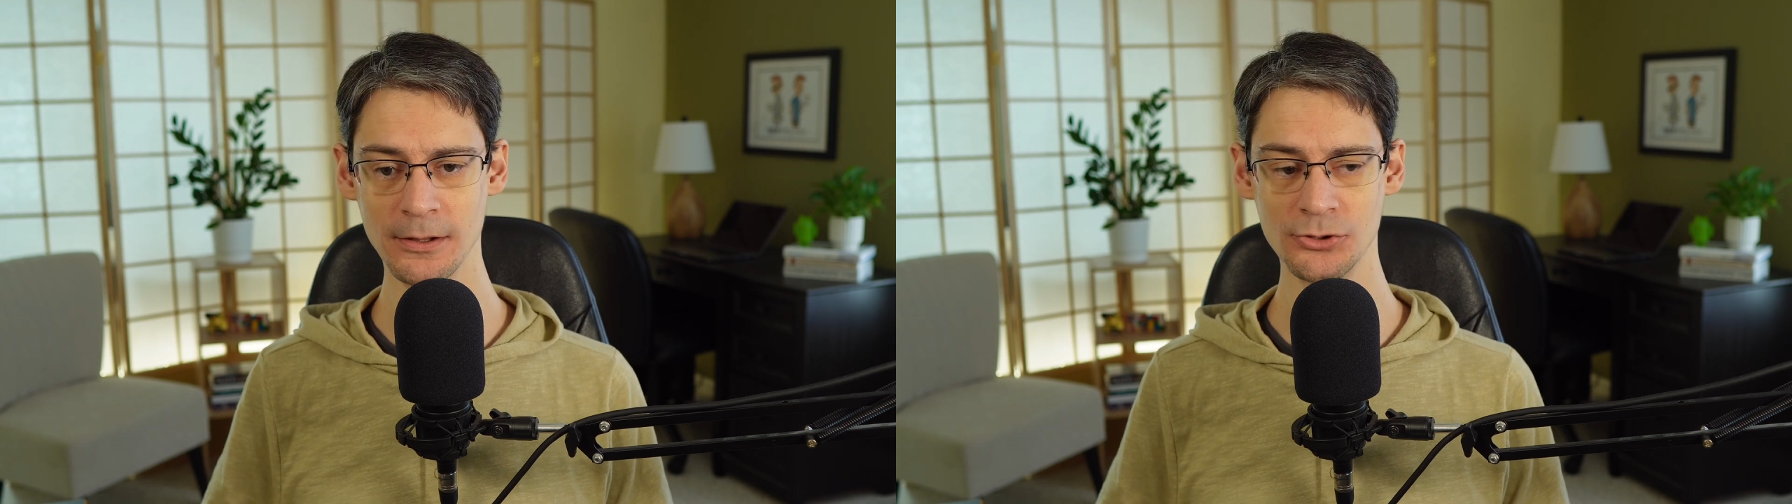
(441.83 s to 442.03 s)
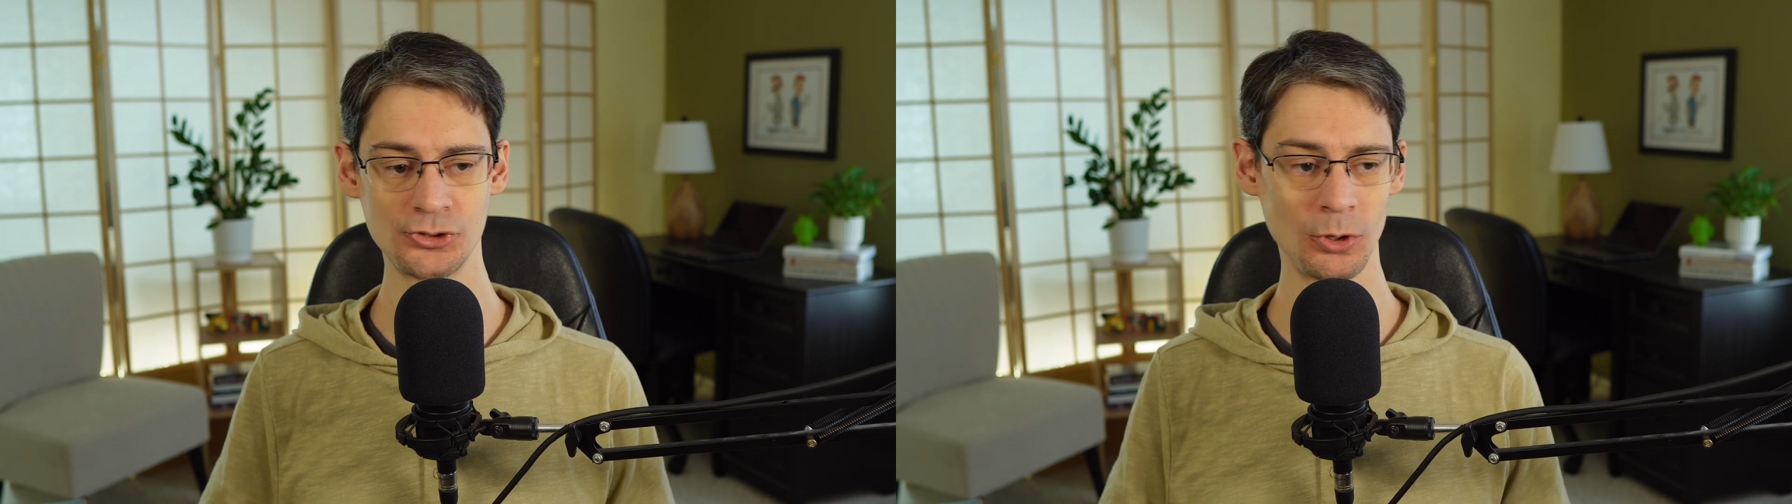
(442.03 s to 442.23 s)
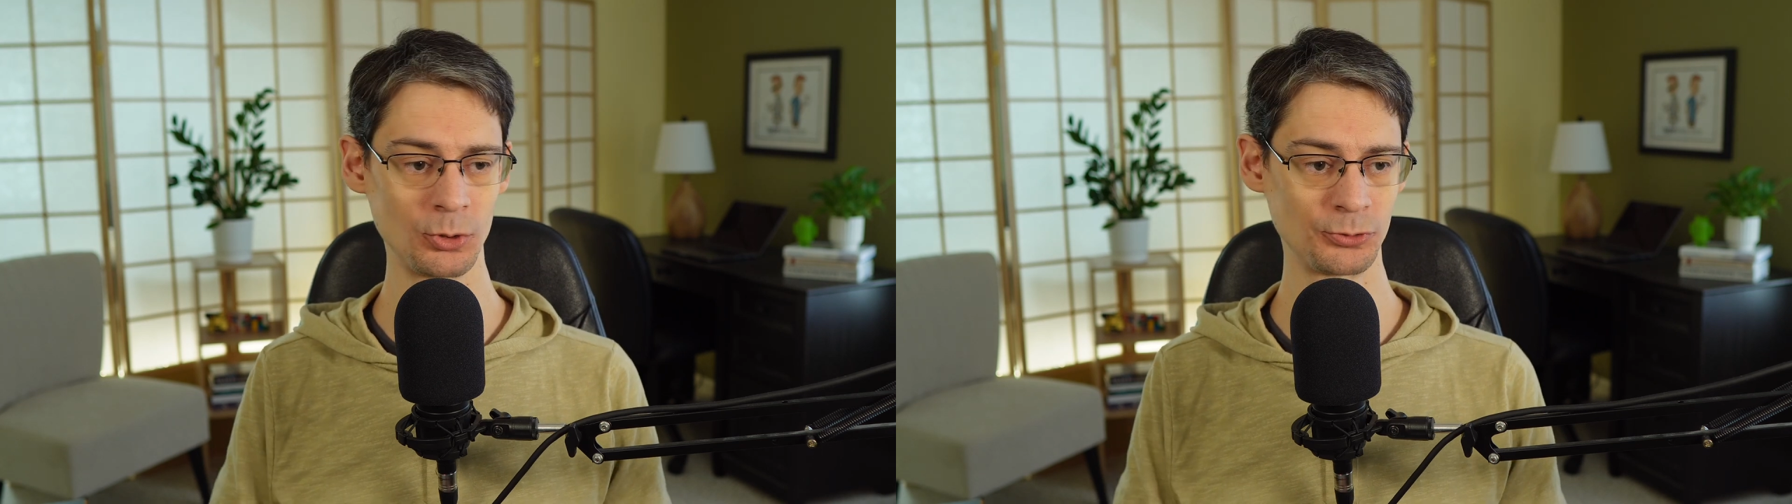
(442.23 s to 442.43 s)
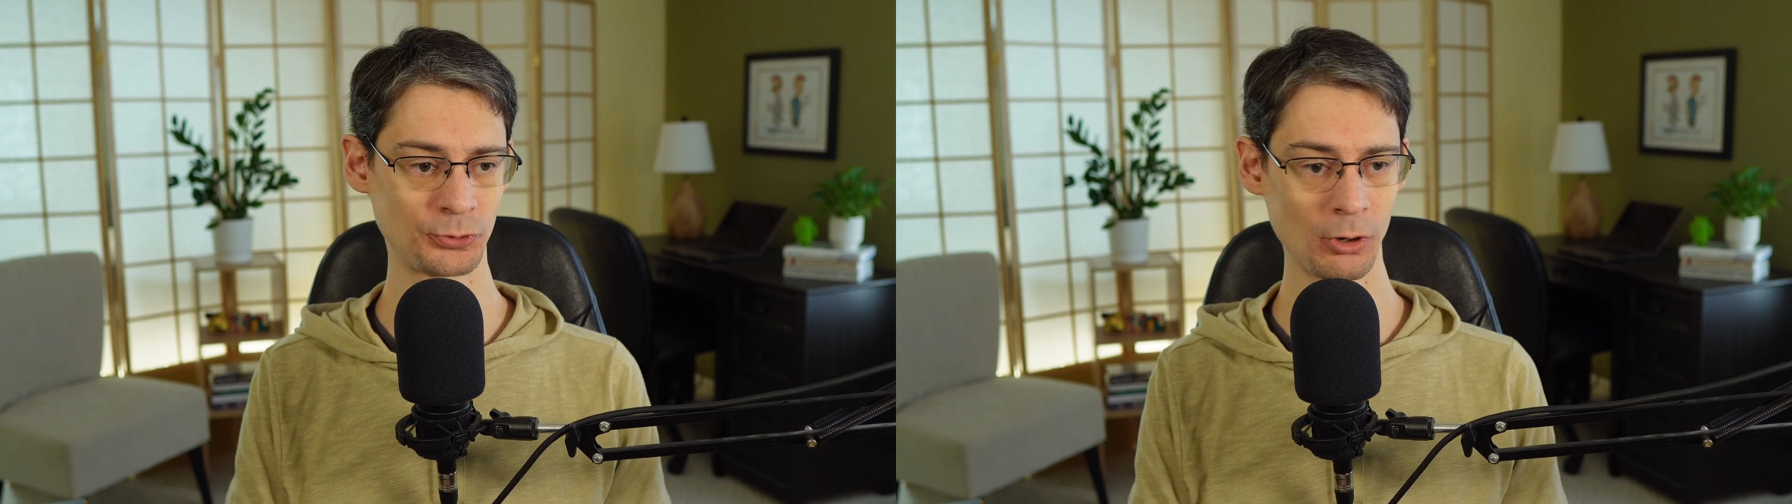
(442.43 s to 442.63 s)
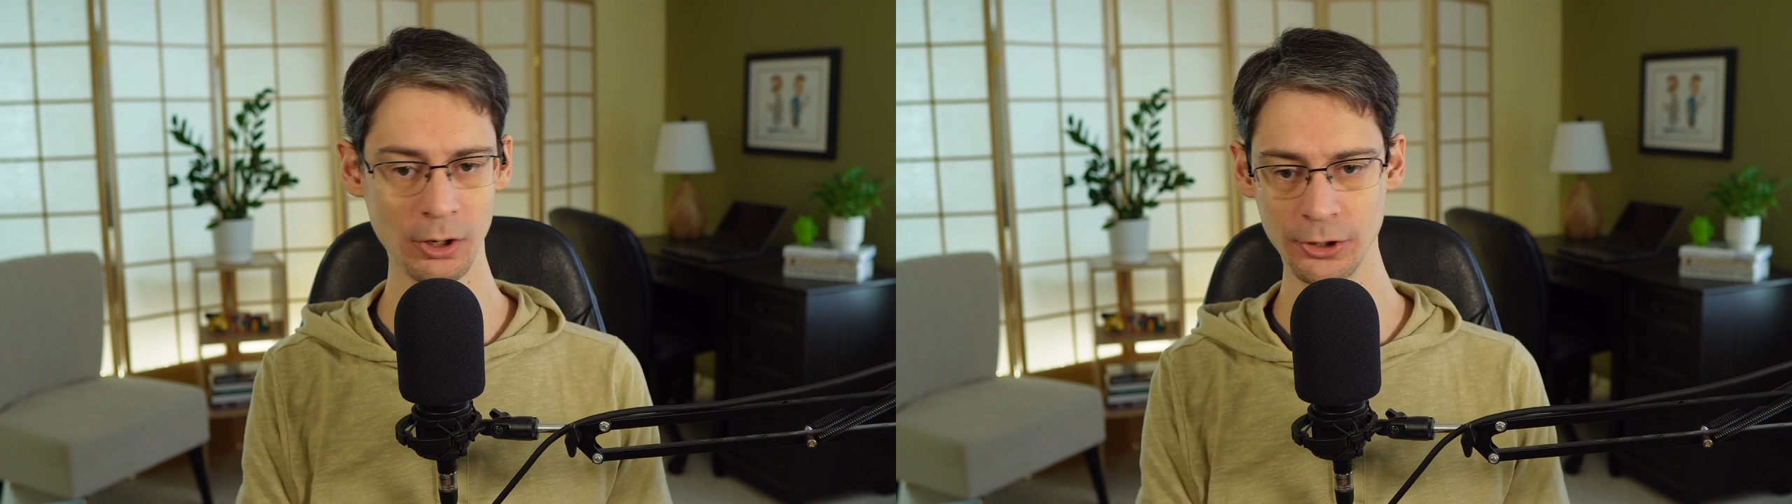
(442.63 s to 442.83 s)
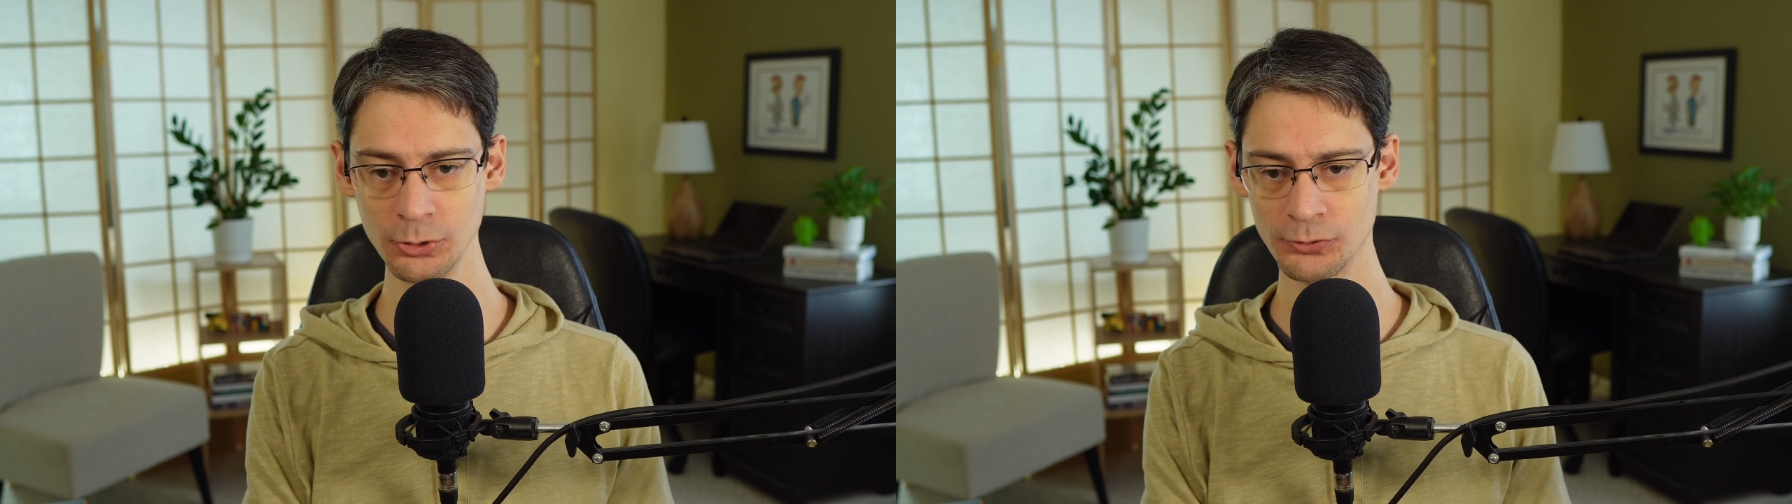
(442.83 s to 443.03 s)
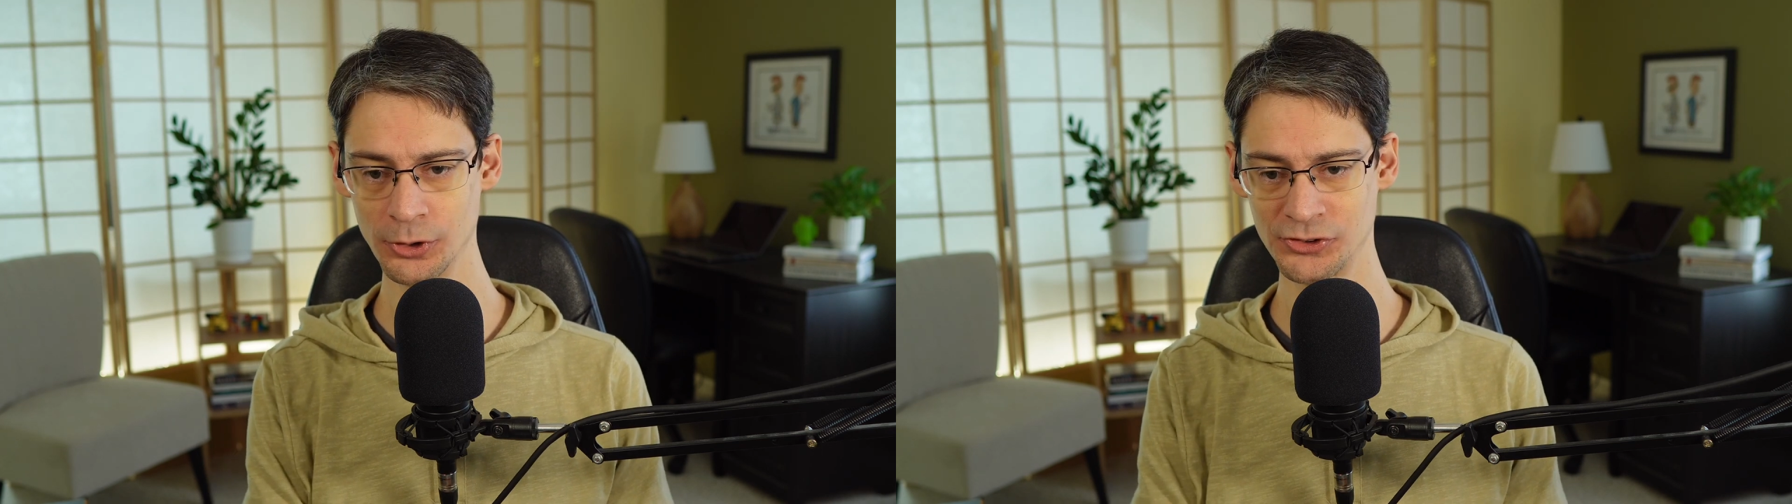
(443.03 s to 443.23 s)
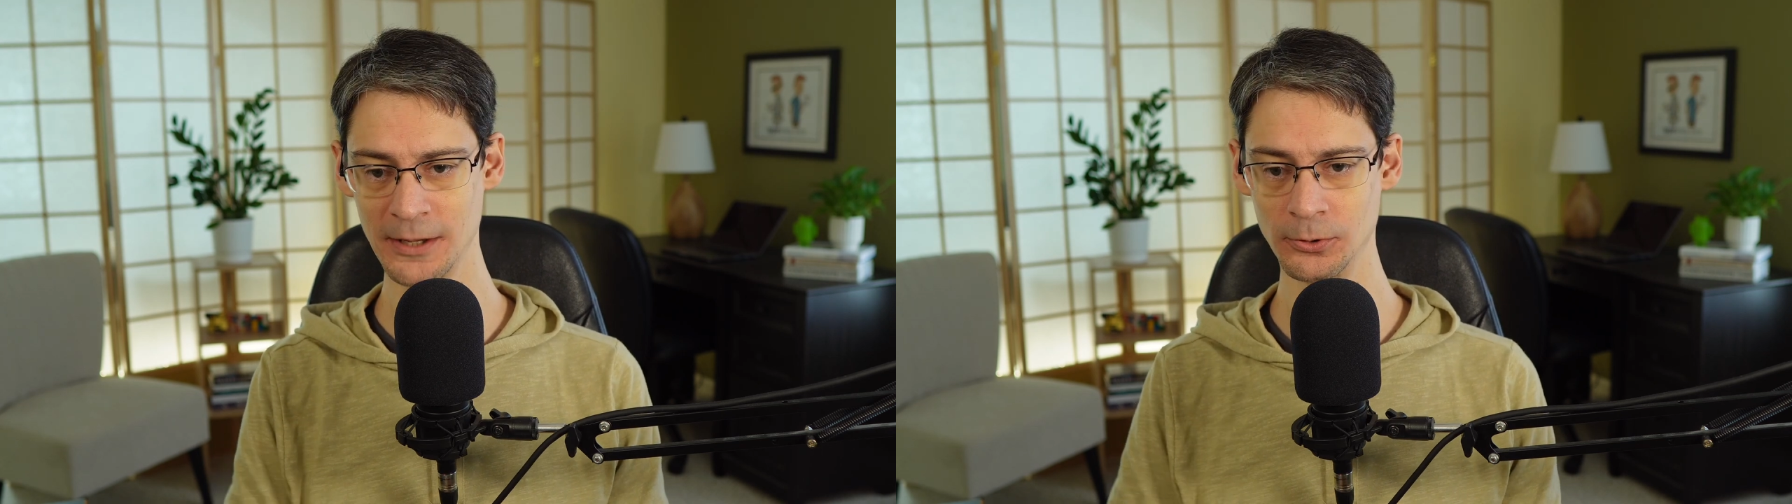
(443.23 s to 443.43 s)
So for our code,
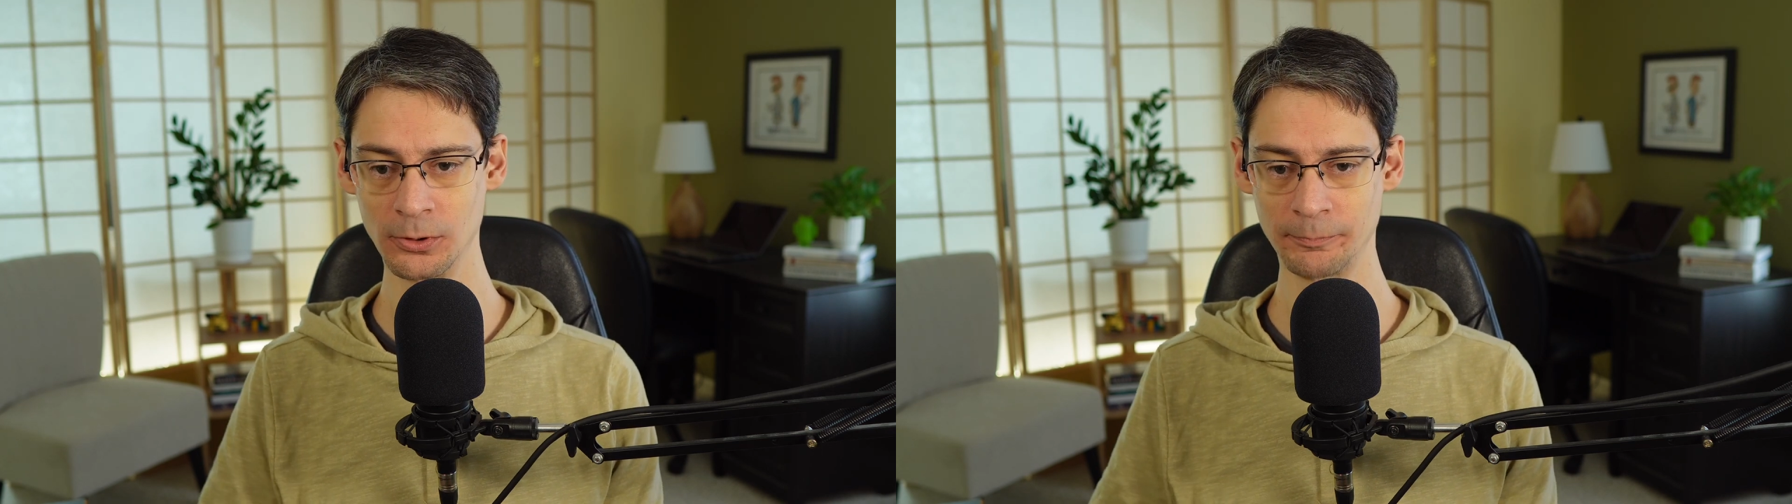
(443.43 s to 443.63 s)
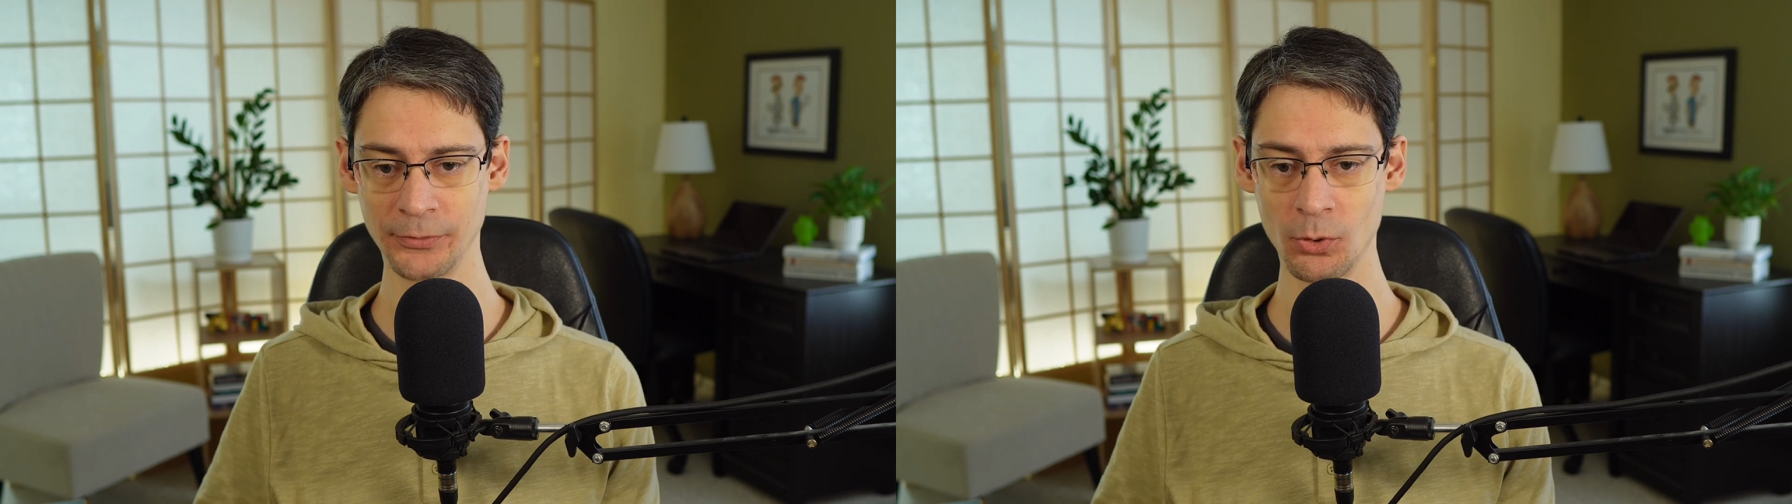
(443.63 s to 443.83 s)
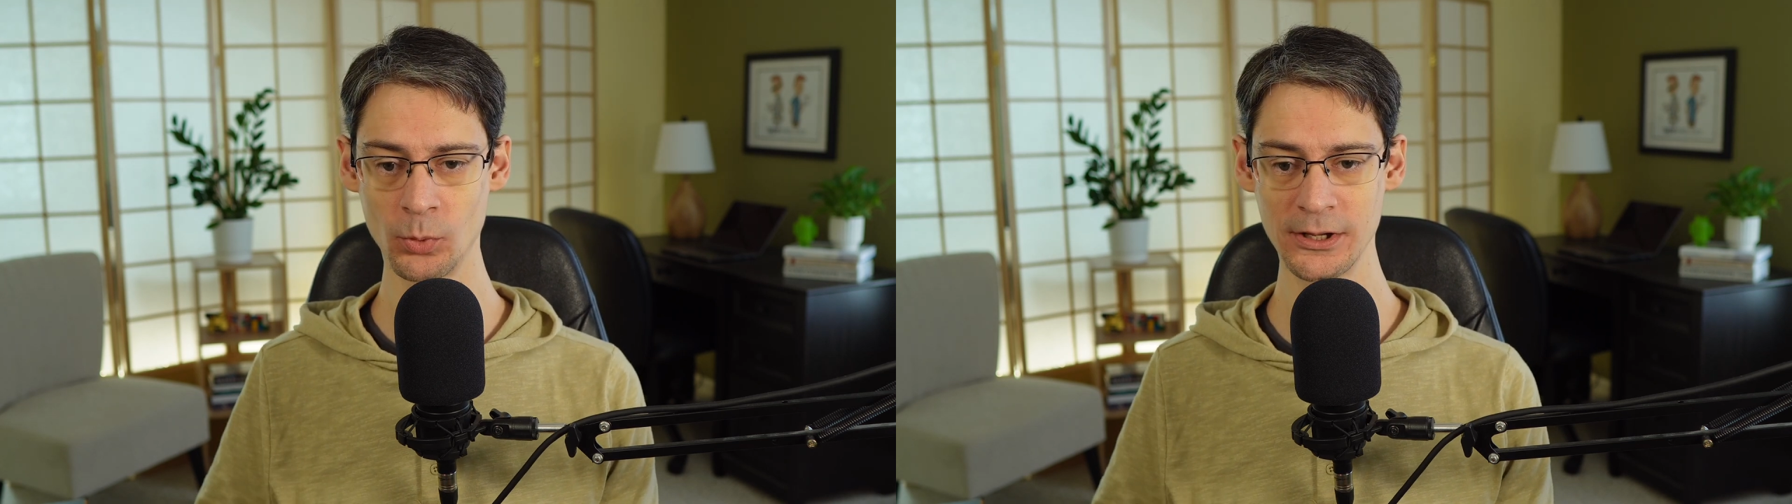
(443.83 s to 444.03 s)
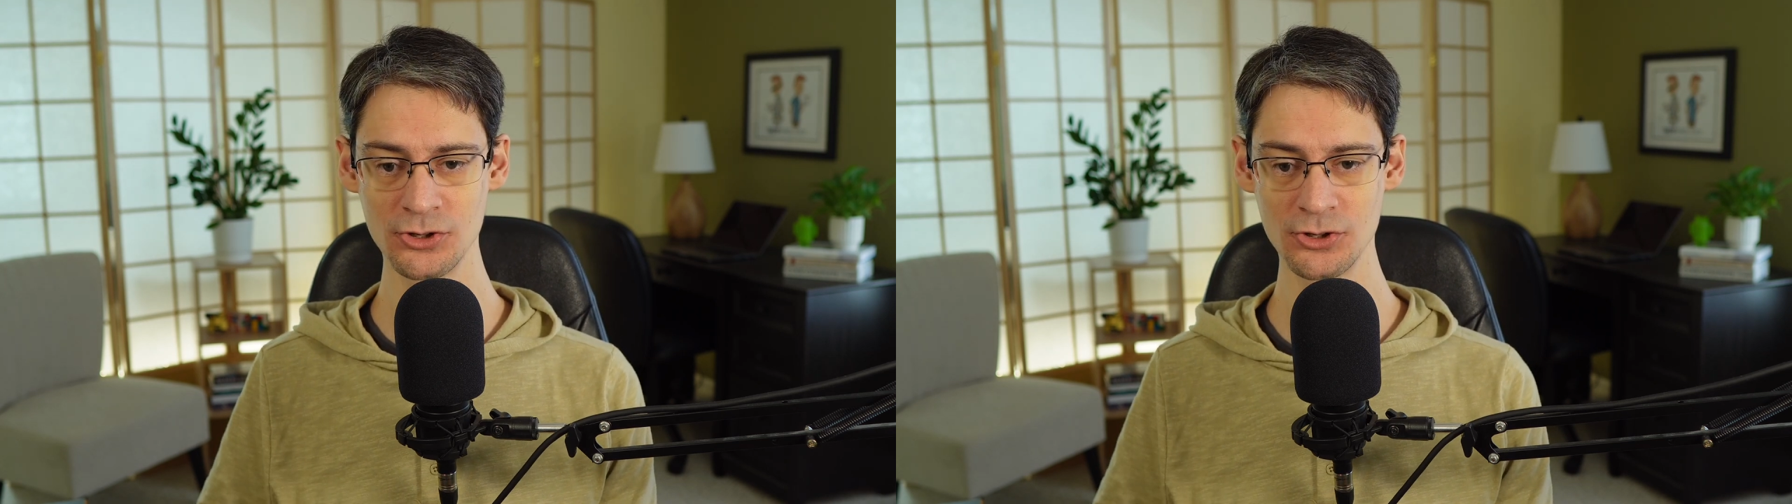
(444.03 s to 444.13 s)
for example, we could